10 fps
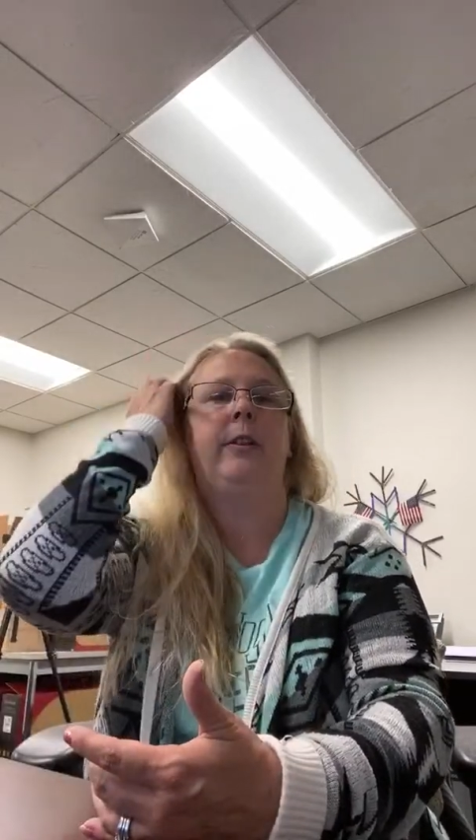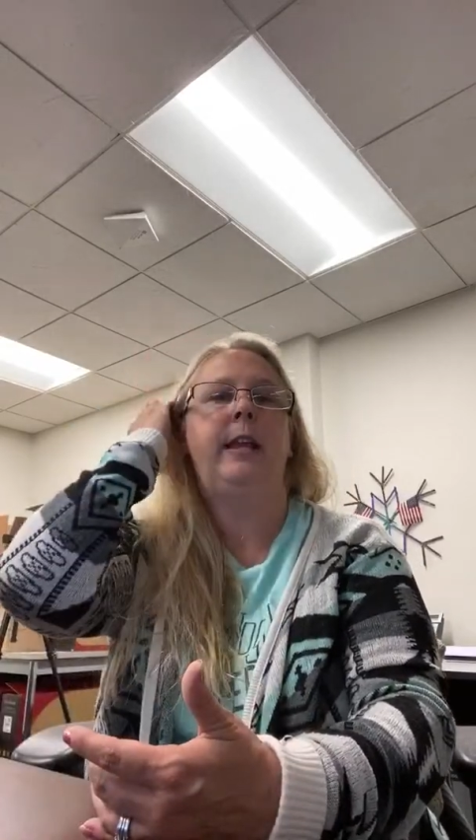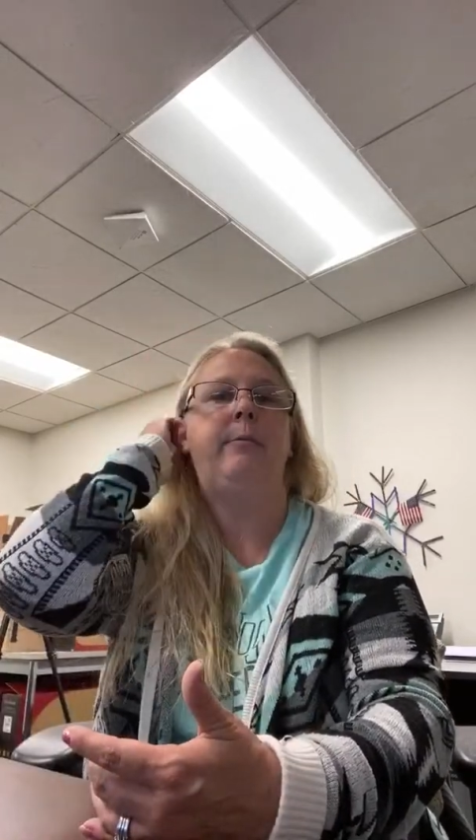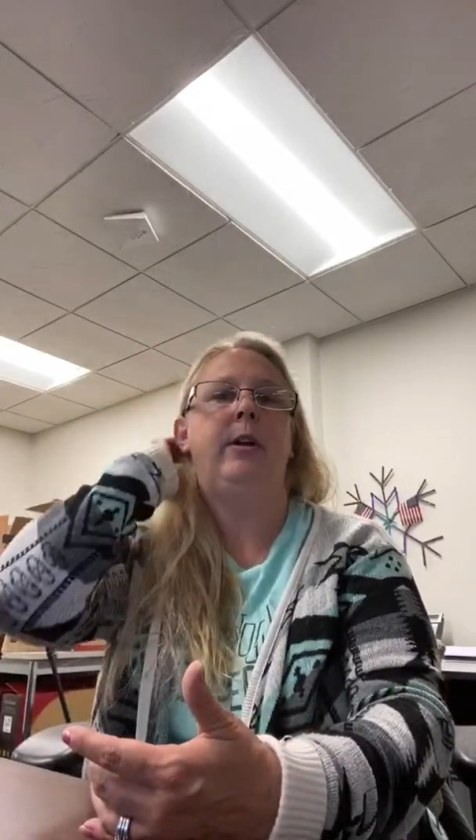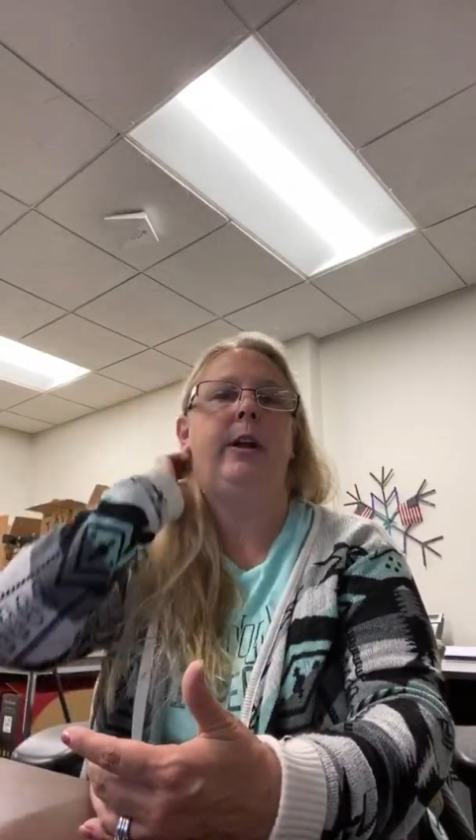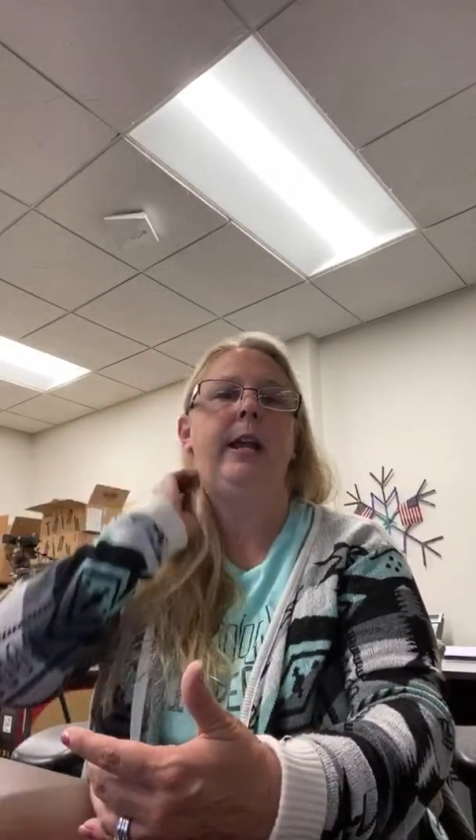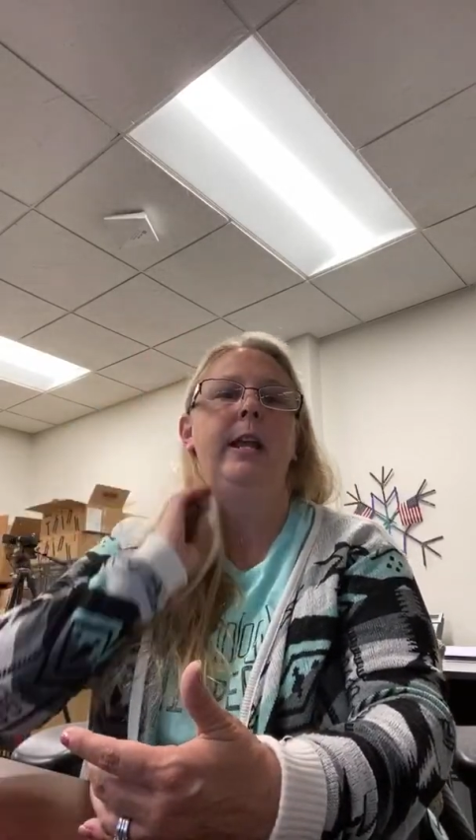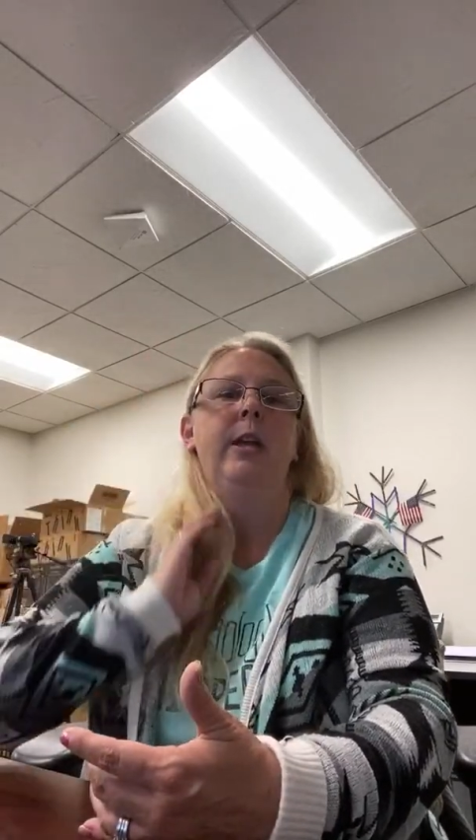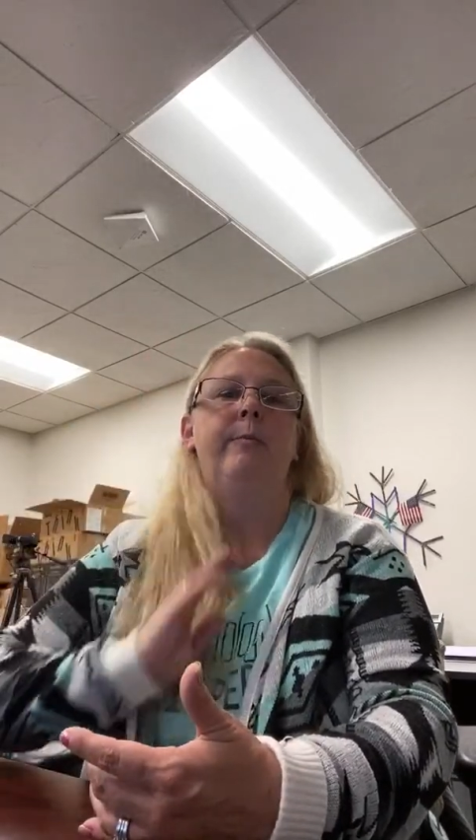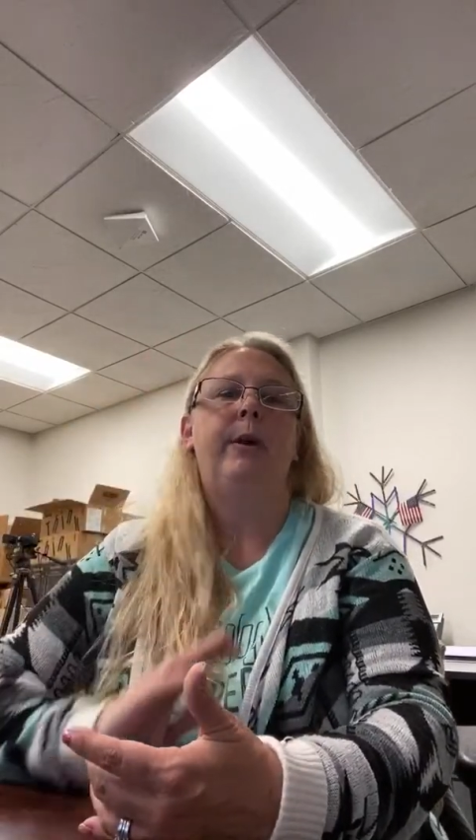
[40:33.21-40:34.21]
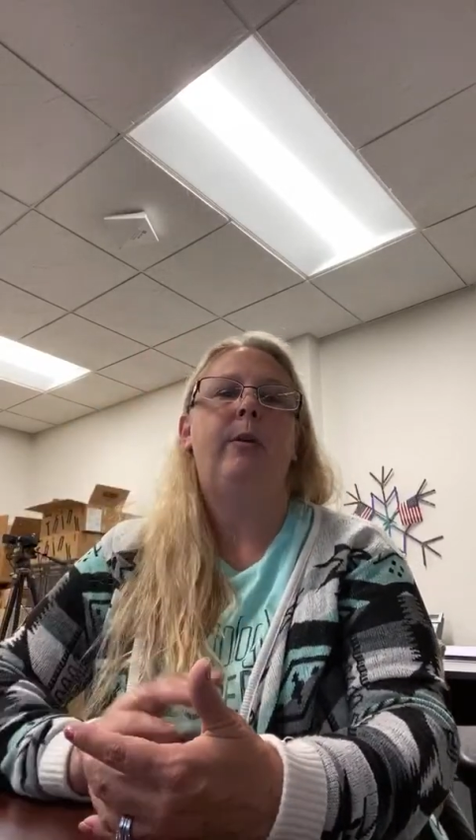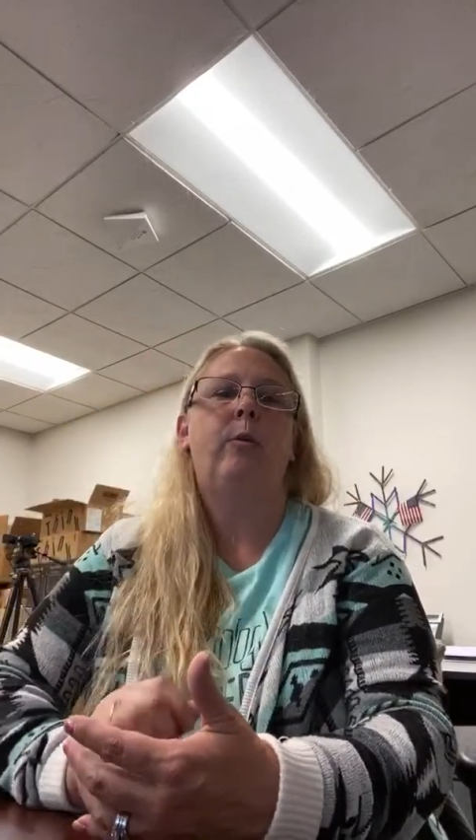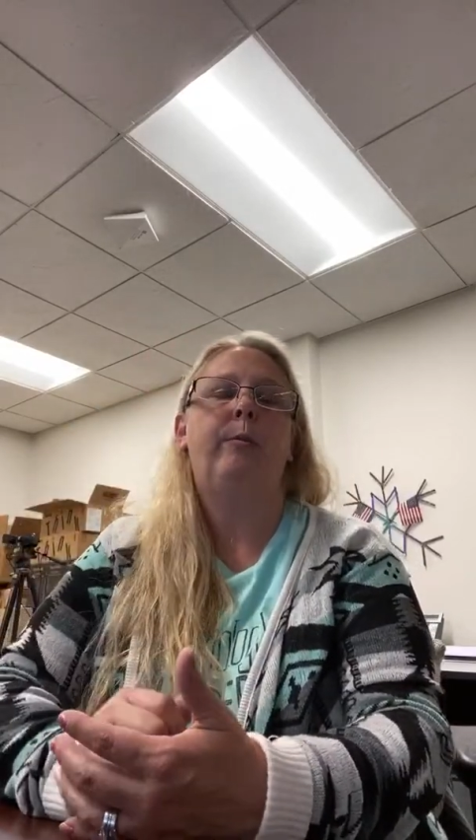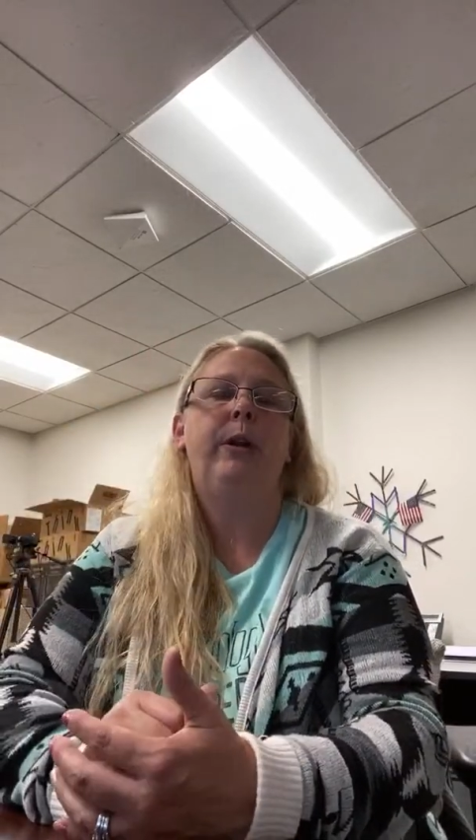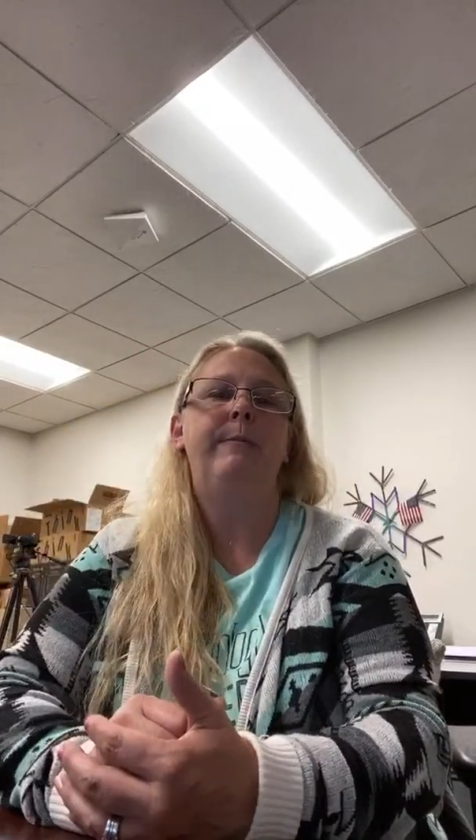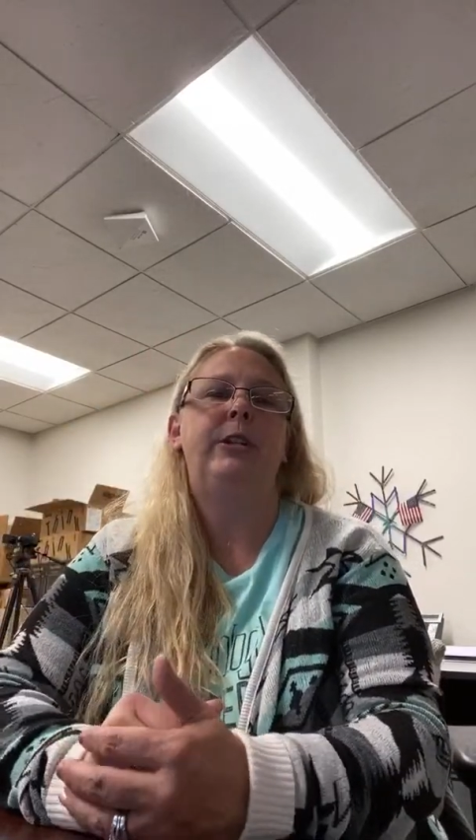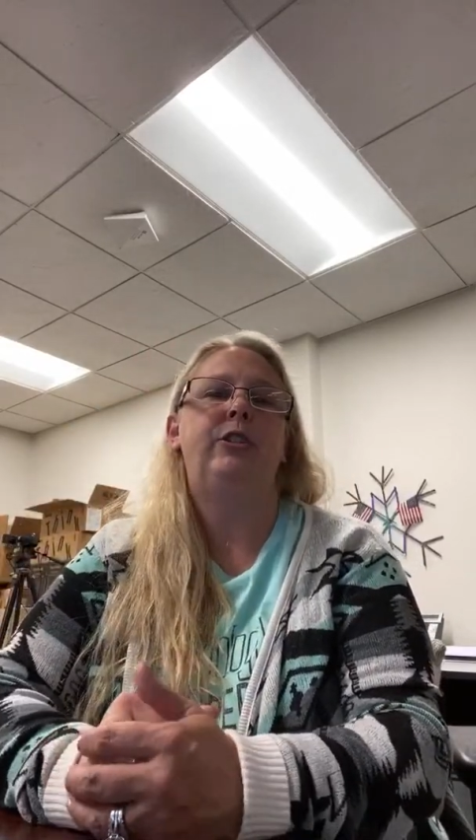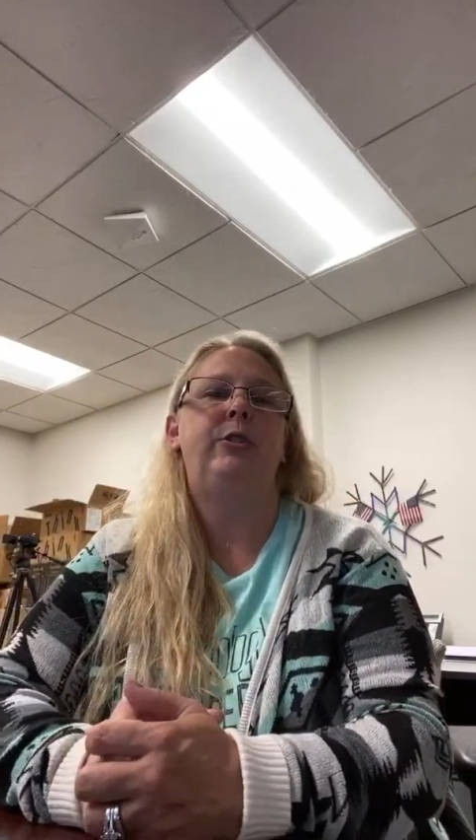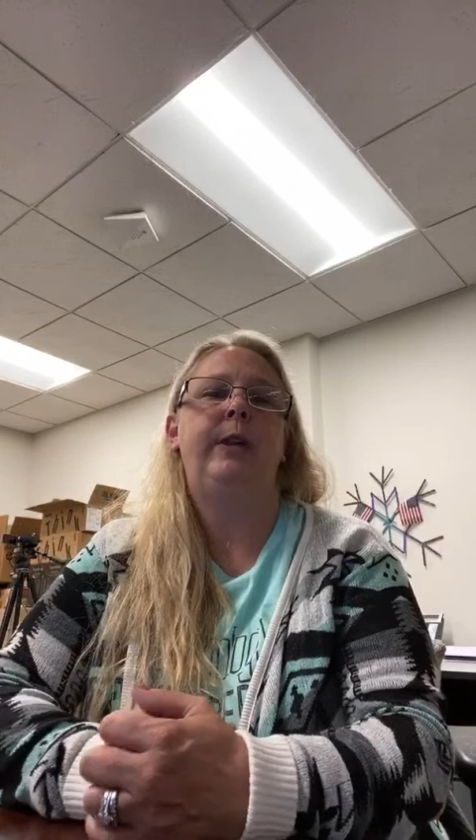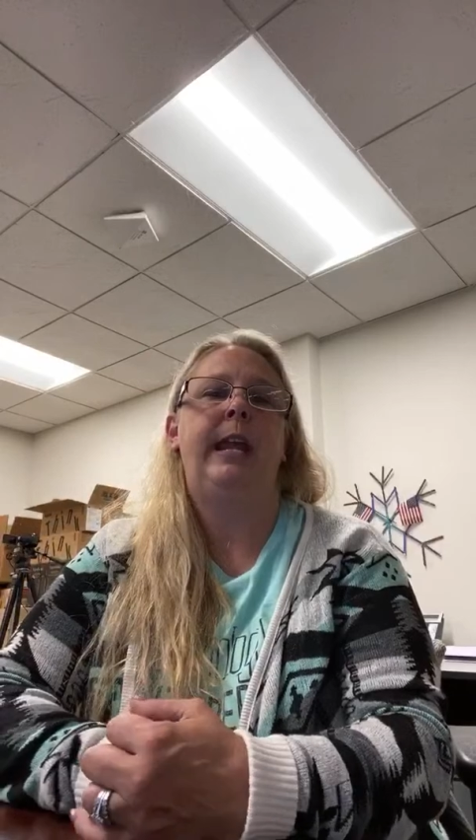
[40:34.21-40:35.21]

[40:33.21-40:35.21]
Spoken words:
library, but we're pretty much doing